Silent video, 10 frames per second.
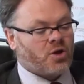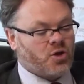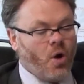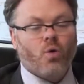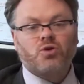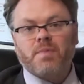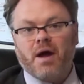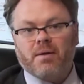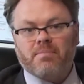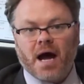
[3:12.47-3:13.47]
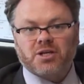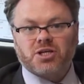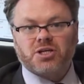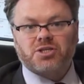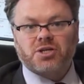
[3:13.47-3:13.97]
gold merit
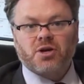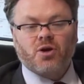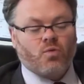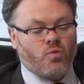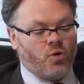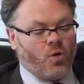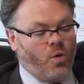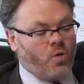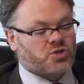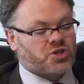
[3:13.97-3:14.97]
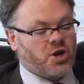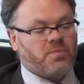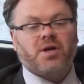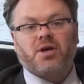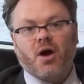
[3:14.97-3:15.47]
badges will also
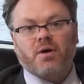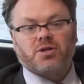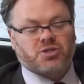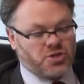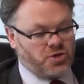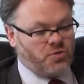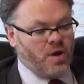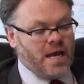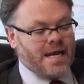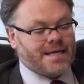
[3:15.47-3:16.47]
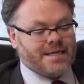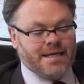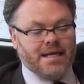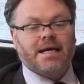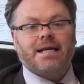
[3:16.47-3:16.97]
be going to
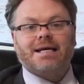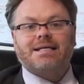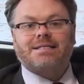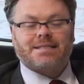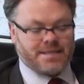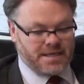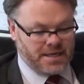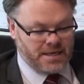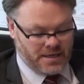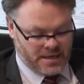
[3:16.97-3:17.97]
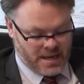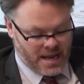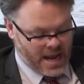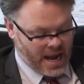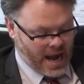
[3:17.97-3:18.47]
Yilin C
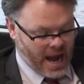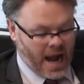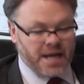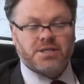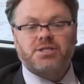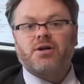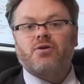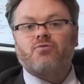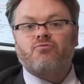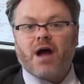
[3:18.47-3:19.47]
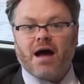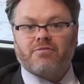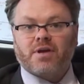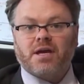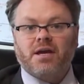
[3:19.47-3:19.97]
and
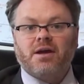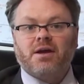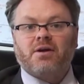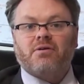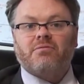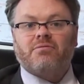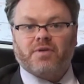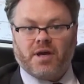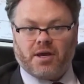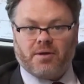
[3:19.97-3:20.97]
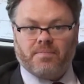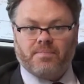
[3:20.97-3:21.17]
Ravi V.